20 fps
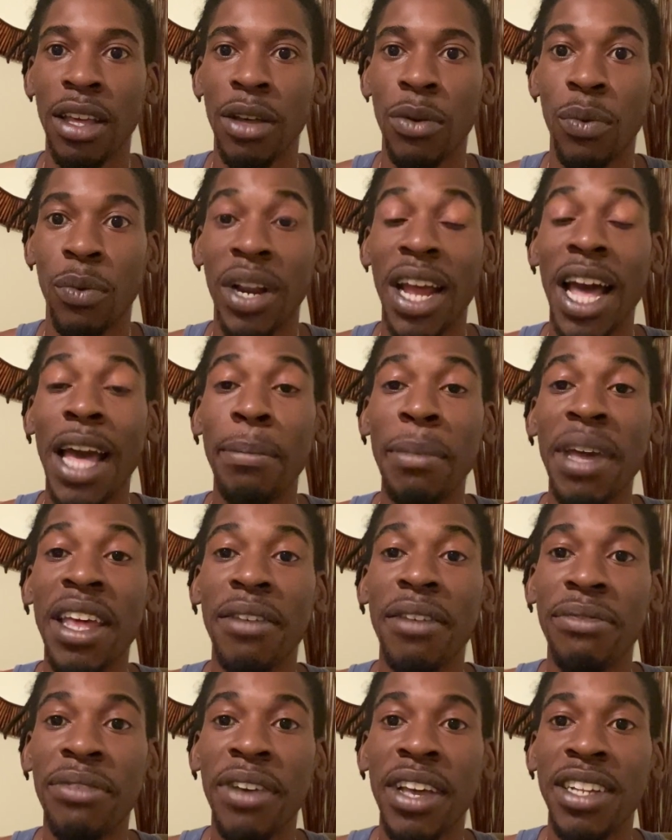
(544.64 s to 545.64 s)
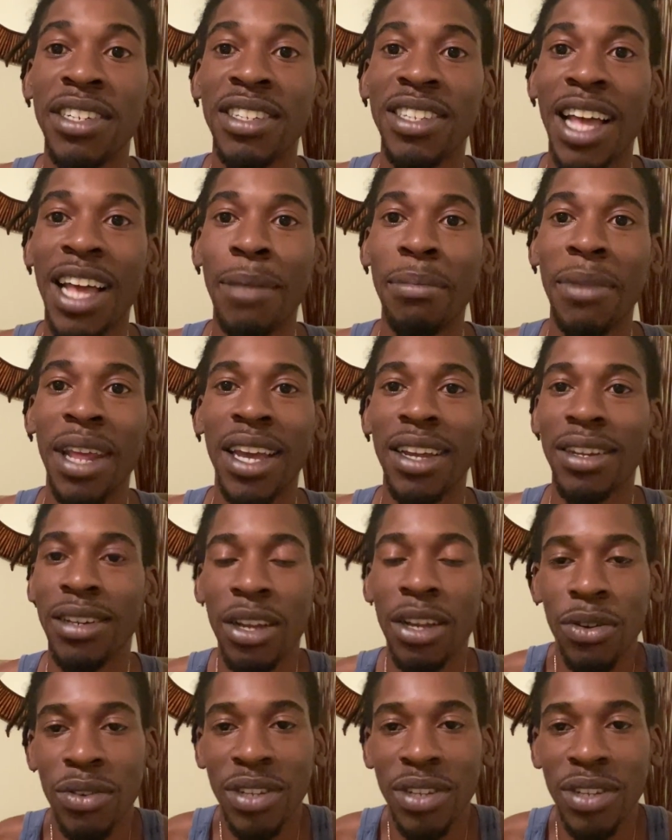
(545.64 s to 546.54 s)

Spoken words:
when I manifest, I'm like, no,